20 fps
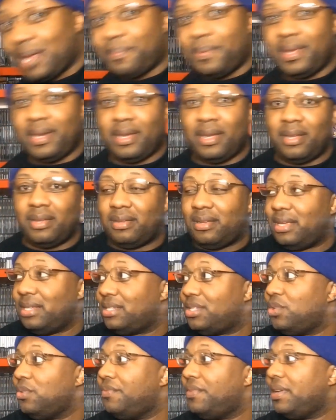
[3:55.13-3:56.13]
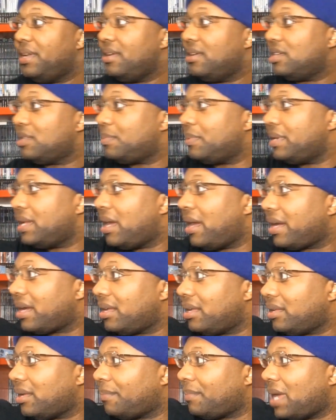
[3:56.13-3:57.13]
up in uh, two videos, but now I
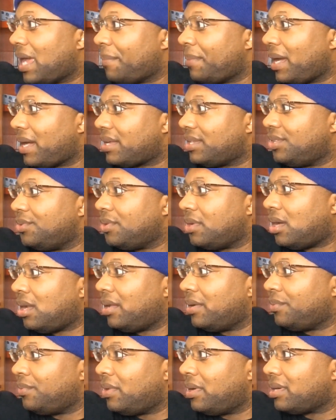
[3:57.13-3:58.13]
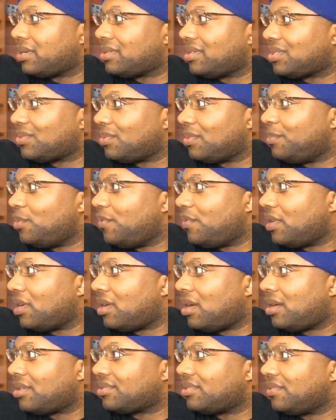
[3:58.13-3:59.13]
am happy I could do it all in one since we're moving
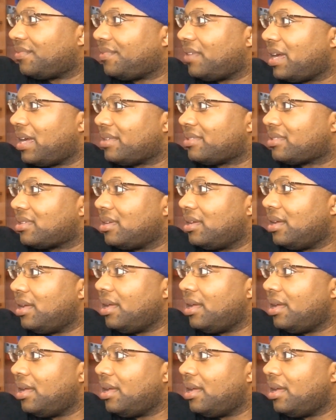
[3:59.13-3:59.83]
along so fast.